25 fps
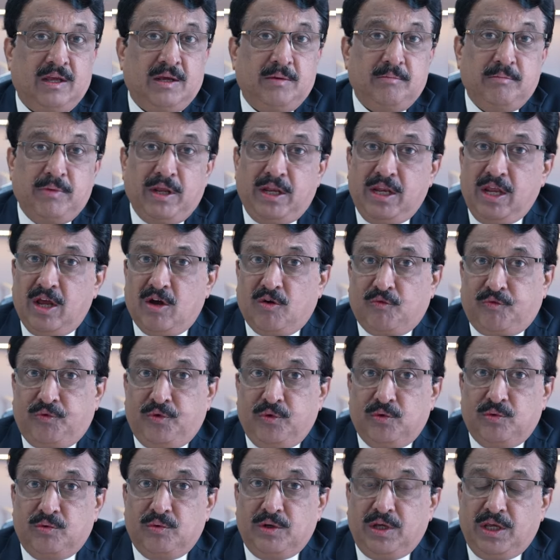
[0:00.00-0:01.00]
Many of
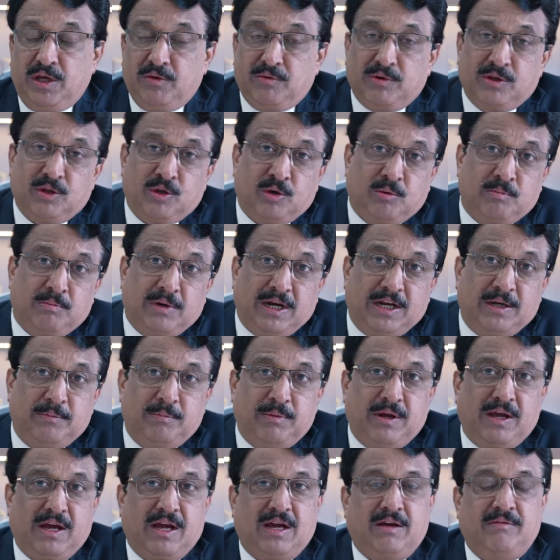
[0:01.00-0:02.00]
you, even though might
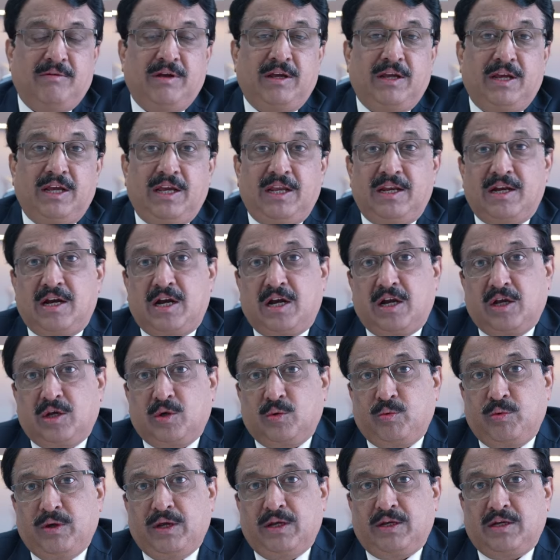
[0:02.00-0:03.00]
be having
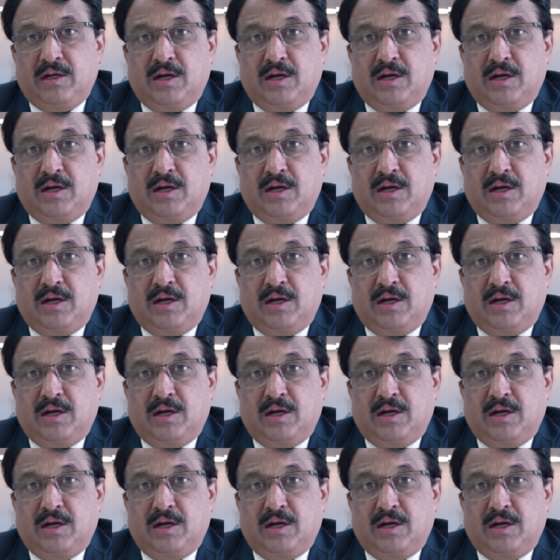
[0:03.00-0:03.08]
inadequate